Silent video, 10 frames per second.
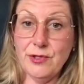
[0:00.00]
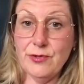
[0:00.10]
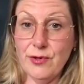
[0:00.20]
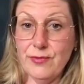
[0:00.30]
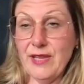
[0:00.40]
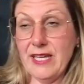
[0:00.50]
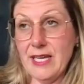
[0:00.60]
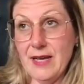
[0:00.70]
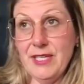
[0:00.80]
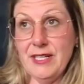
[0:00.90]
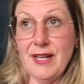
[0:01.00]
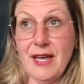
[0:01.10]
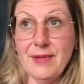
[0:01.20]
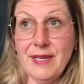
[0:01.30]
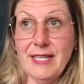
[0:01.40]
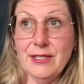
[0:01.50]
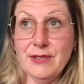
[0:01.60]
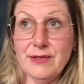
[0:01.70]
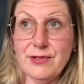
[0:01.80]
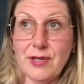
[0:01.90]
go like, I mean, an ibogaine
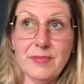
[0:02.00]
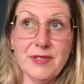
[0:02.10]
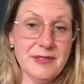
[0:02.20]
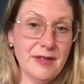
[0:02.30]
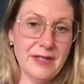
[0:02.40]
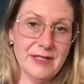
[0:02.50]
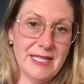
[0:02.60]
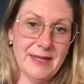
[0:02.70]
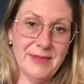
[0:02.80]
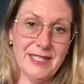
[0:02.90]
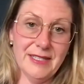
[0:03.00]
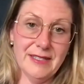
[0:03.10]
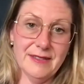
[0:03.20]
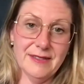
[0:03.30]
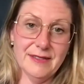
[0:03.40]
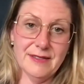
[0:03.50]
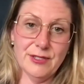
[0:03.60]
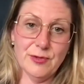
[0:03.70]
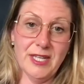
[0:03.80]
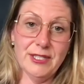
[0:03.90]
trip is not a 10-minute
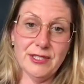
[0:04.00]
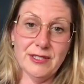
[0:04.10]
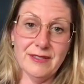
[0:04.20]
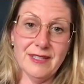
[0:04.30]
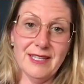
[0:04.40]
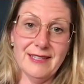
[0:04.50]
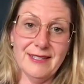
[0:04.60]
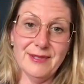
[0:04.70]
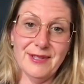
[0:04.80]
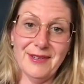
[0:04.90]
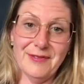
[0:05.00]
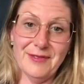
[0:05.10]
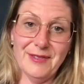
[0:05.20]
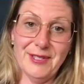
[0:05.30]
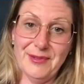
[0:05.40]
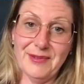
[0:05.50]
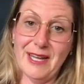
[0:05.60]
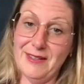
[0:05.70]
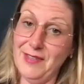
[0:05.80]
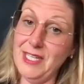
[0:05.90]
situation. I think you're
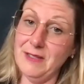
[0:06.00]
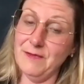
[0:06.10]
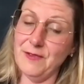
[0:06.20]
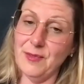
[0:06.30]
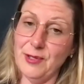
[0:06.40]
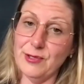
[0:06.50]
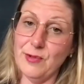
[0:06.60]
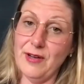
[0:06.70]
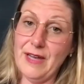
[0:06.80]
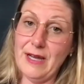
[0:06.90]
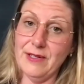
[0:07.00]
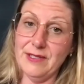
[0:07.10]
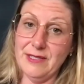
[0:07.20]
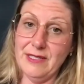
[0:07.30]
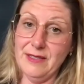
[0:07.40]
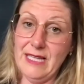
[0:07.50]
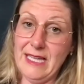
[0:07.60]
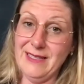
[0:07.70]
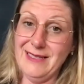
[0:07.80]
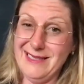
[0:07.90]
kind of in for about 12 hours
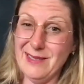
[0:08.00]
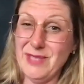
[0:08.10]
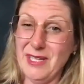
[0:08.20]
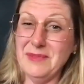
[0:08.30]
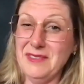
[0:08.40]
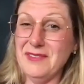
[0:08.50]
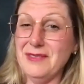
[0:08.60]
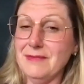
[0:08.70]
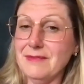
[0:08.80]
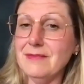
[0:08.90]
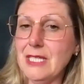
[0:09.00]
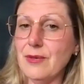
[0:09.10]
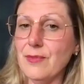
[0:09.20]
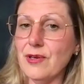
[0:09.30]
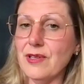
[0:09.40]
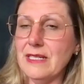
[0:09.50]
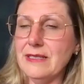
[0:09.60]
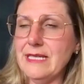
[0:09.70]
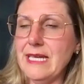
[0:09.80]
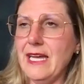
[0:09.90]
and sometimes even, more than a
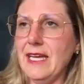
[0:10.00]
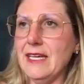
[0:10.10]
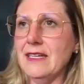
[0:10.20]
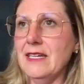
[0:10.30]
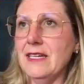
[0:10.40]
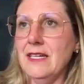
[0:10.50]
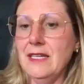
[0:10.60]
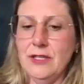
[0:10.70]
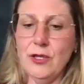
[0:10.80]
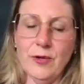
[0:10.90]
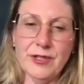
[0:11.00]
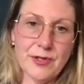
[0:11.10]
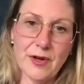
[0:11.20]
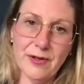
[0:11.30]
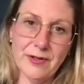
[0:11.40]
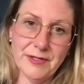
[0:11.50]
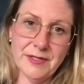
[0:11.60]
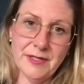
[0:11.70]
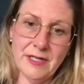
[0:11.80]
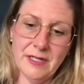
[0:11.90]
day. No
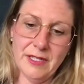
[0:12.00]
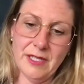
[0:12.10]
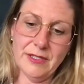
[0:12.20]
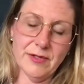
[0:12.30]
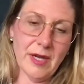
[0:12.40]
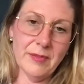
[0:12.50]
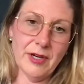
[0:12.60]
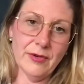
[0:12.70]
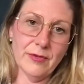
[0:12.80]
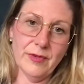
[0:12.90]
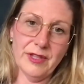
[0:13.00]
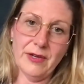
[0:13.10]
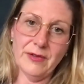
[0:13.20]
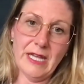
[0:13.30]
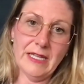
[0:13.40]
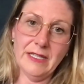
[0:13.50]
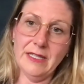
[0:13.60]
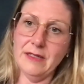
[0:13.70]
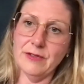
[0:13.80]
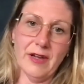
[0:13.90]
withdrawals, and you come out without
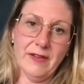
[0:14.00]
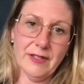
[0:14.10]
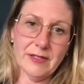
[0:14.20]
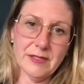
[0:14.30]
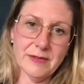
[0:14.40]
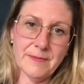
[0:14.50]
any cravings.